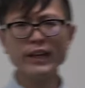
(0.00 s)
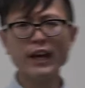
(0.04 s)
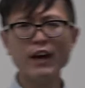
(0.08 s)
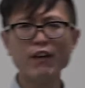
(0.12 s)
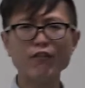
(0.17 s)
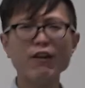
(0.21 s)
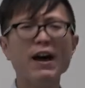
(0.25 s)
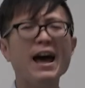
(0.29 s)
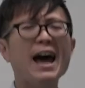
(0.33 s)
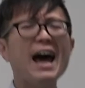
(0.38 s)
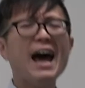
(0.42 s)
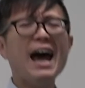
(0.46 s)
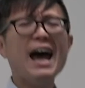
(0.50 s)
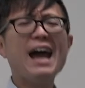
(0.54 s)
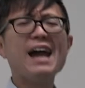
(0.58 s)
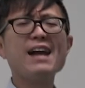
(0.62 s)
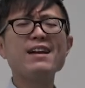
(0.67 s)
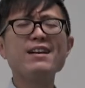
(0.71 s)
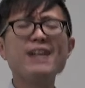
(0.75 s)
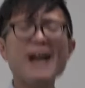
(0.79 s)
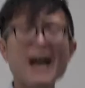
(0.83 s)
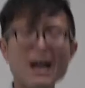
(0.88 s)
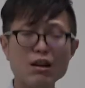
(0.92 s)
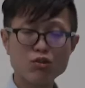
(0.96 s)
give a
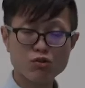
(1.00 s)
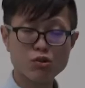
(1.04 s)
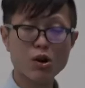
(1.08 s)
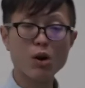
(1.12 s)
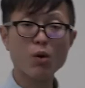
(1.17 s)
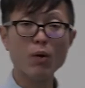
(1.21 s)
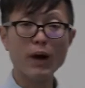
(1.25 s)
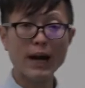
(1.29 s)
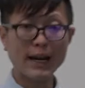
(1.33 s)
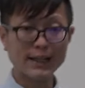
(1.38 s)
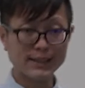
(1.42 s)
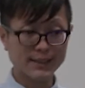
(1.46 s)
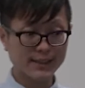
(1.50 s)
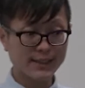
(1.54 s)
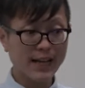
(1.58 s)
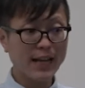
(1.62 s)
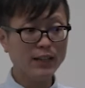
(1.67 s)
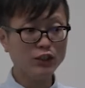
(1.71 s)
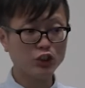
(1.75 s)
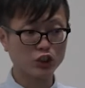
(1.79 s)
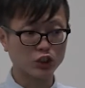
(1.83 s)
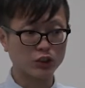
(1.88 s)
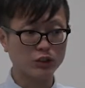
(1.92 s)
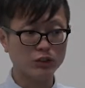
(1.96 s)
natural
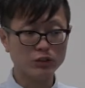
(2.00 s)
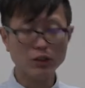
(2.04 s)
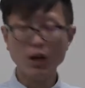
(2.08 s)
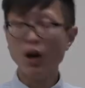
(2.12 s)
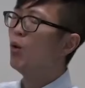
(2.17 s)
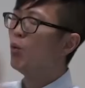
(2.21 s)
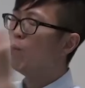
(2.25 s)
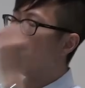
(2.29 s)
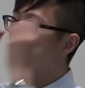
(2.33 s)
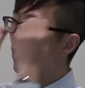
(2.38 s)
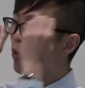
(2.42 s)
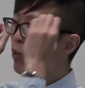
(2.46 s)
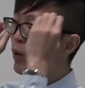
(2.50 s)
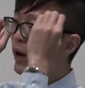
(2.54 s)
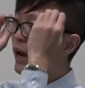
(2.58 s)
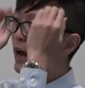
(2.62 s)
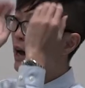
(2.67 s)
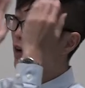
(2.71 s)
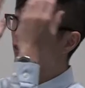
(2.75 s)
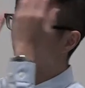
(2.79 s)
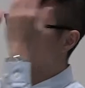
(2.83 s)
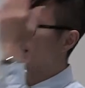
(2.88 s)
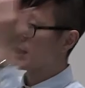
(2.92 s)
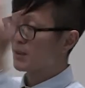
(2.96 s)
extension, what we
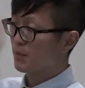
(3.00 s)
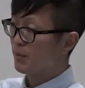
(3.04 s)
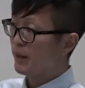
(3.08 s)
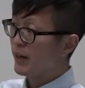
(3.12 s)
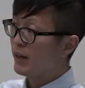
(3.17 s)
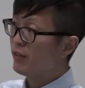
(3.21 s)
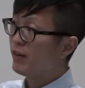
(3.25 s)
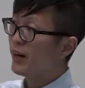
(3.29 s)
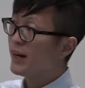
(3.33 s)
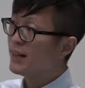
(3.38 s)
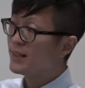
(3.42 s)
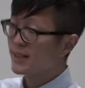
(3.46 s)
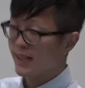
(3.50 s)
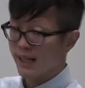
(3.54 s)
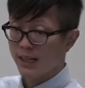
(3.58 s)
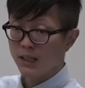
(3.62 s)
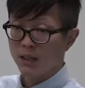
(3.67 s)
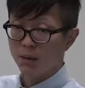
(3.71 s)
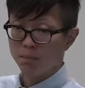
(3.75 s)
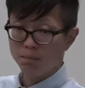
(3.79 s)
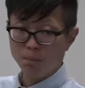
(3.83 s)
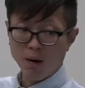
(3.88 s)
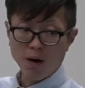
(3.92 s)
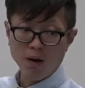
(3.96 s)
have experienced in
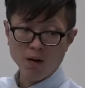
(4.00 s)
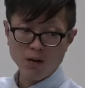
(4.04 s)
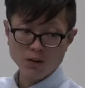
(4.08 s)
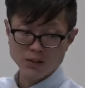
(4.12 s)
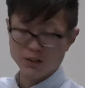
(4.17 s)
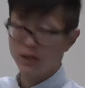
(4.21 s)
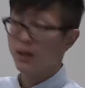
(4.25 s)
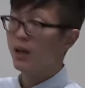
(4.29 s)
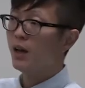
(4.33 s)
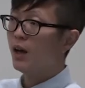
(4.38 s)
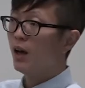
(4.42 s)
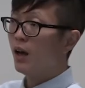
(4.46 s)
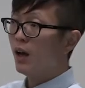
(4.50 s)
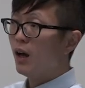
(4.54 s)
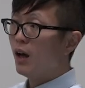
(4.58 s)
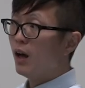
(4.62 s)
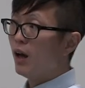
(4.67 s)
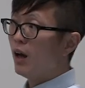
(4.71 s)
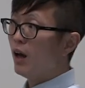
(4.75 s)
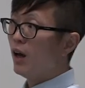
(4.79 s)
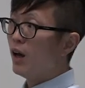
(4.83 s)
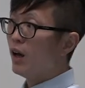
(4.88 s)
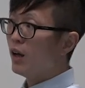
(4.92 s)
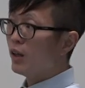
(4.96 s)
the past
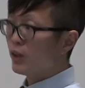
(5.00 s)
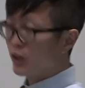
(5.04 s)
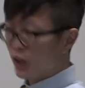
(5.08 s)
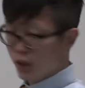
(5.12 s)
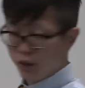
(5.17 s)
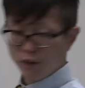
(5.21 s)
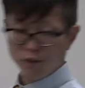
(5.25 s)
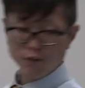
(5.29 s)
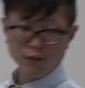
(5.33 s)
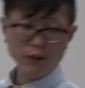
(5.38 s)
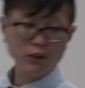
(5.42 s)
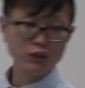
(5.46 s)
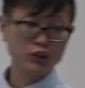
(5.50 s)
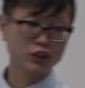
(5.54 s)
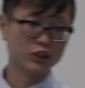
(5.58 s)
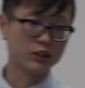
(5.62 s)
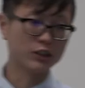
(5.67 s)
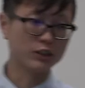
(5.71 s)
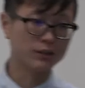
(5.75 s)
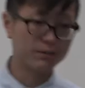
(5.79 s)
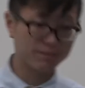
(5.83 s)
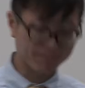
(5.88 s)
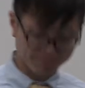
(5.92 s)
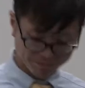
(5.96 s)
to the
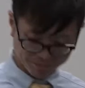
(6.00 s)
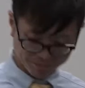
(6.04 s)
future.